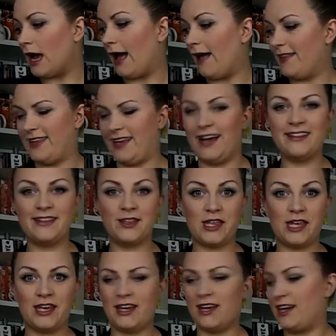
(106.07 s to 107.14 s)
And the other
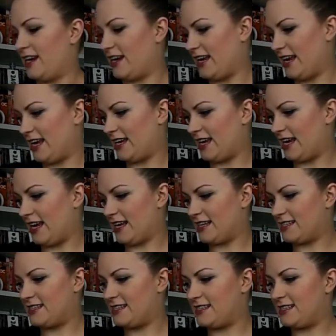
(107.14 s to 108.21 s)
thing you're going to need
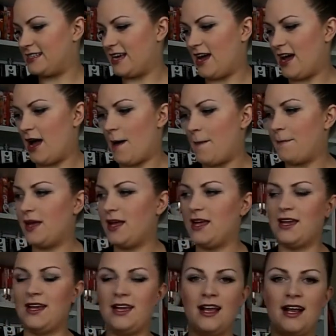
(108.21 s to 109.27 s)
is some
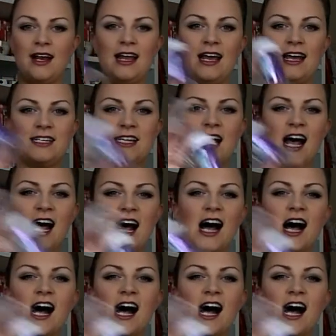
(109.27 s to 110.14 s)
glitter.